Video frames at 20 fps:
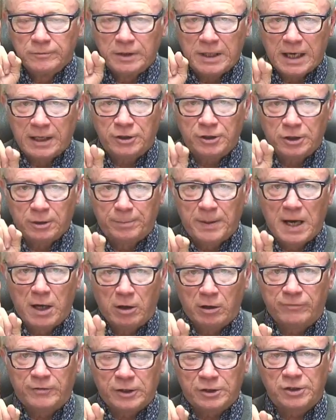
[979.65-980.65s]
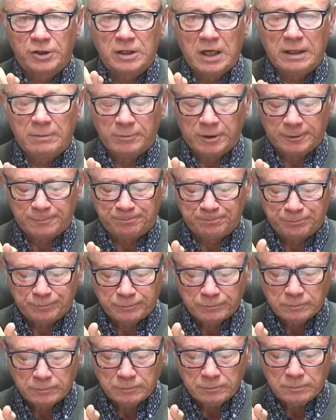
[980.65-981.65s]
Catch the power of this statement.
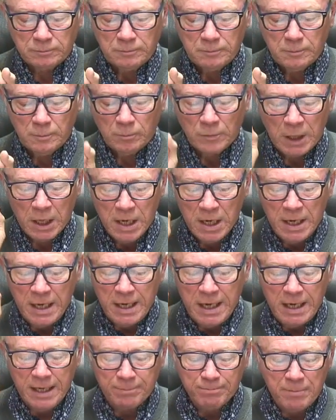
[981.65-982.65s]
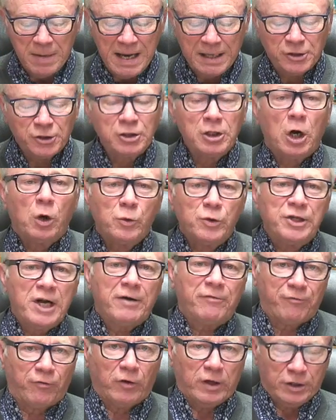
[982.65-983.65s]
It makes no
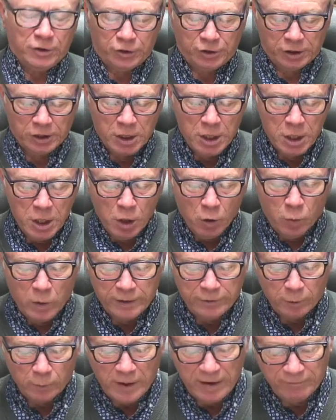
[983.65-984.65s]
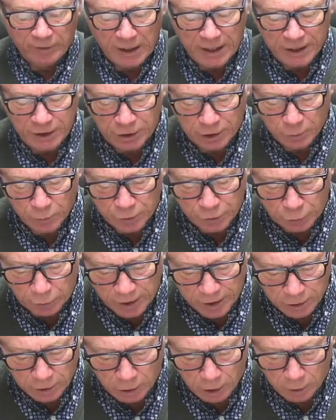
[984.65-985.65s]
difference whether Revelation was
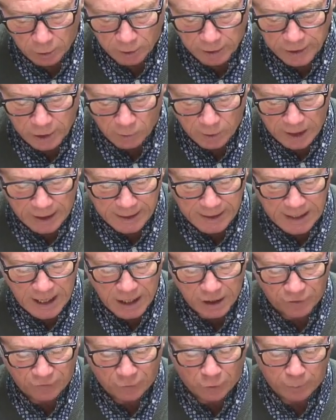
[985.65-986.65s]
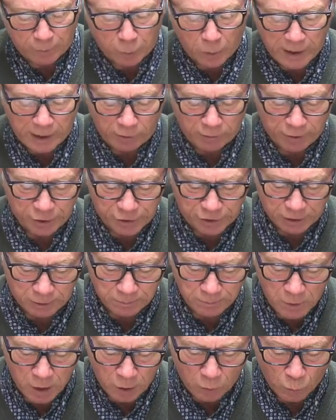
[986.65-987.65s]
written early or late, as full
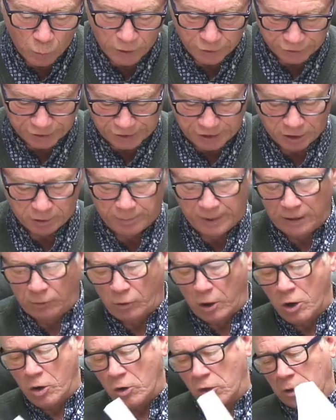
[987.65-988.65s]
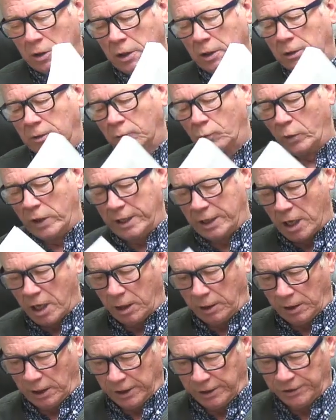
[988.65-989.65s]
preterism will still be wrong
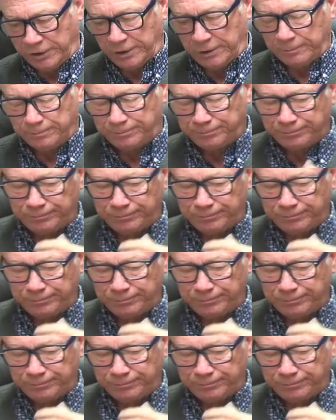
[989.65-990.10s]
regardless.